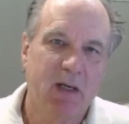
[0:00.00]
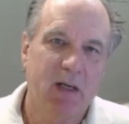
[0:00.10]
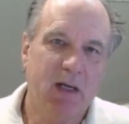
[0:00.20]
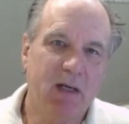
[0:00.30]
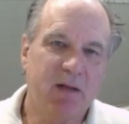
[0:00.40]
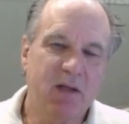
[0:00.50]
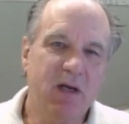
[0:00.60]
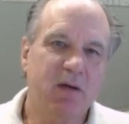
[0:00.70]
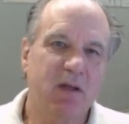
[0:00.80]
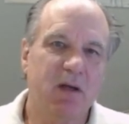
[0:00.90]
And I
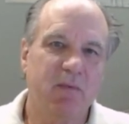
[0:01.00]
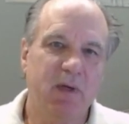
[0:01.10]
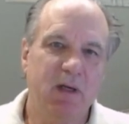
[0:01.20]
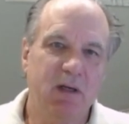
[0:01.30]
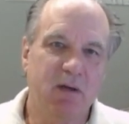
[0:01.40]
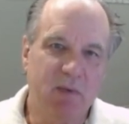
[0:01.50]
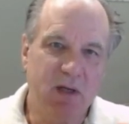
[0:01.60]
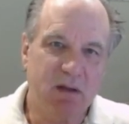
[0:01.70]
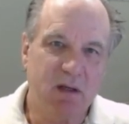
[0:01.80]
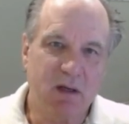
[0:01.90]
think that we need to
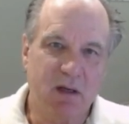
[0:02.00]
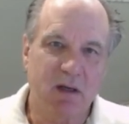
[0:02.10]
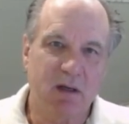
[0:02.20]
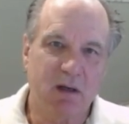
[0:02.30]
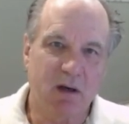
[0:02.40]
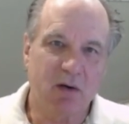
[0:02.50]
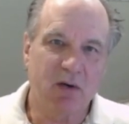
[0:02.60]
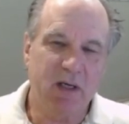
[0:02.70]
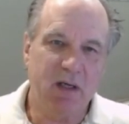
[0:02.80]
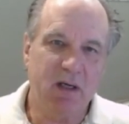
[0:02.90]
rethink our
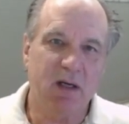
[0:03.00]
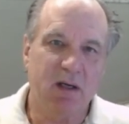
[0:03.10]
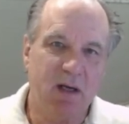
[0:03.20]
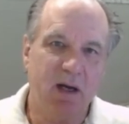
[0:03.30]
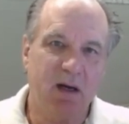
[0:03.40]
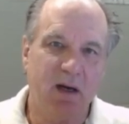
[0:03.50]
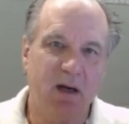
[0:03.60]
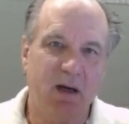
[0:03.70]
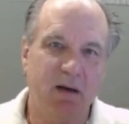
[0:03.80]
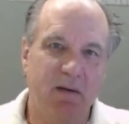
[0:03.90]
cleaning and take
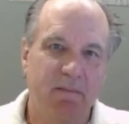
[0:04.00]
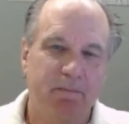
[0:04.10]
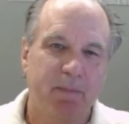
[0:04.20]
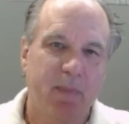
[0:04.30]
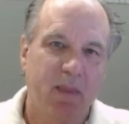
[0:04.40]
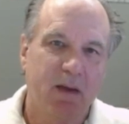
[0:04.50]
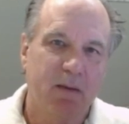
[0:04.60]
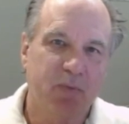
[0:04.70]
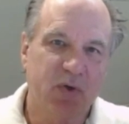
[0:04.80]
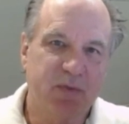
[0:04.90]
a
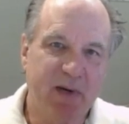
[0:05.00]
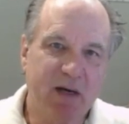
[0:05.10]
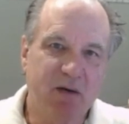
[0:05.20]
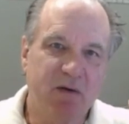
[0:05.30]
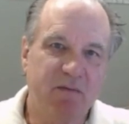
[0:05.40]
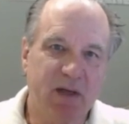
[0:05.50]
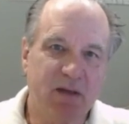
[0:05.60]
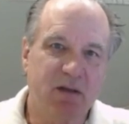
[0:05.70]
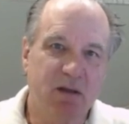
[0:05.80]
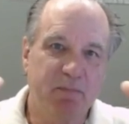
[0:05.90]
perspective
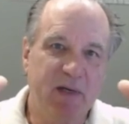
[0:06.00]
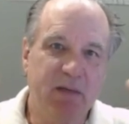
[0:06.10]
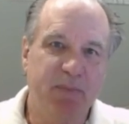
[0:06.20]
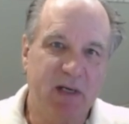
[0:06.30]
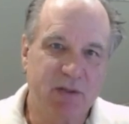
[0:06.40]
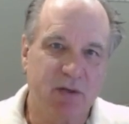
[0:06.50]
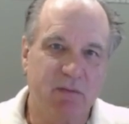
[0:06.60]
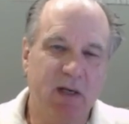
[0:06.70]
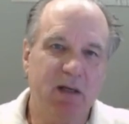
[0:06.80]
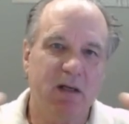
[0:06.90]
that's the big picture,
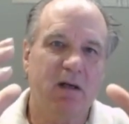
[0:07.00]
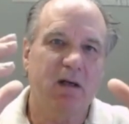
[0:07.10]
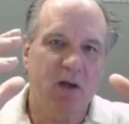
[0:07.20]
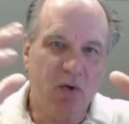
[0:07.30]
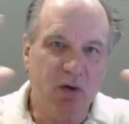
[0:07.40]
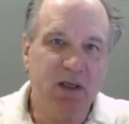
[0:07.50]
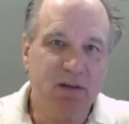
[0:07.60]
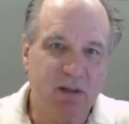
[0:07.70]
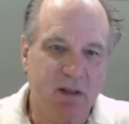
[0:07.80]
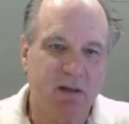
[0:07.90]
right? A
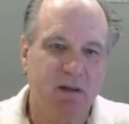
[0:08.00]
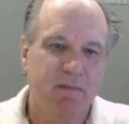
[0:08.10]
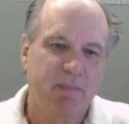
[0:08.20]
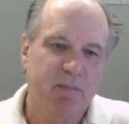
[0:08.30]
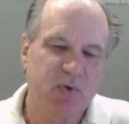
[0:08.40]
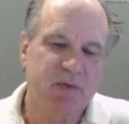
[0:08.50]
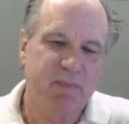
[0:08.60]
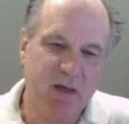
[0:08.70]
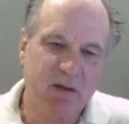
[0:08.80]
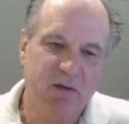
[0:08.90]
holistic
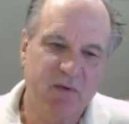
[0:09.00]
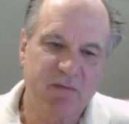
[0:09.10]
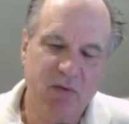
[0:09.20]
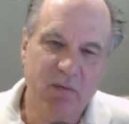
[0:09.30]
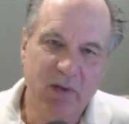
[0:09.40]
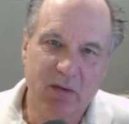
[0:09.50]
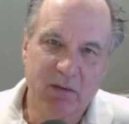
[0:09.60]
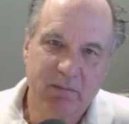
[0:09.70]
perspective, if you will.